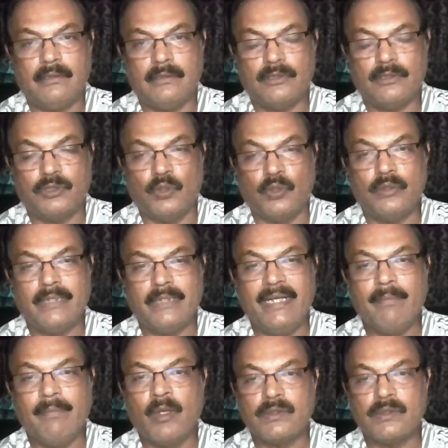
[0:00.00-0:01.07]
shown the
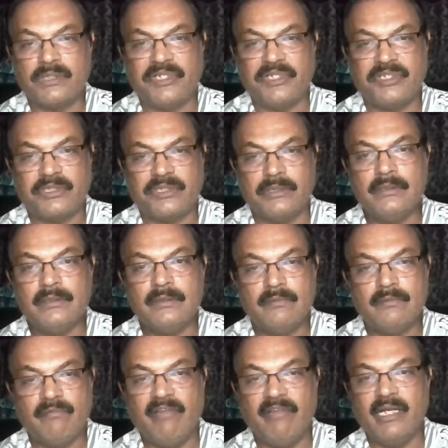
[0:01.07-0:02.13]
demonstration
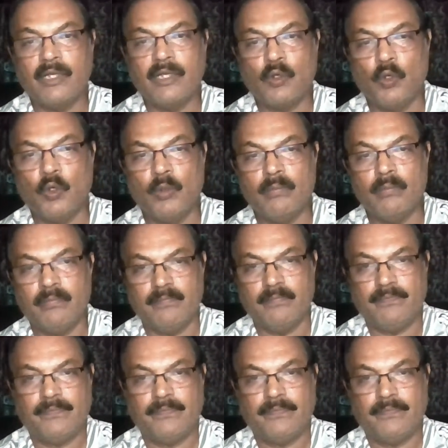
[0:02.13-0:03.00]
when a comb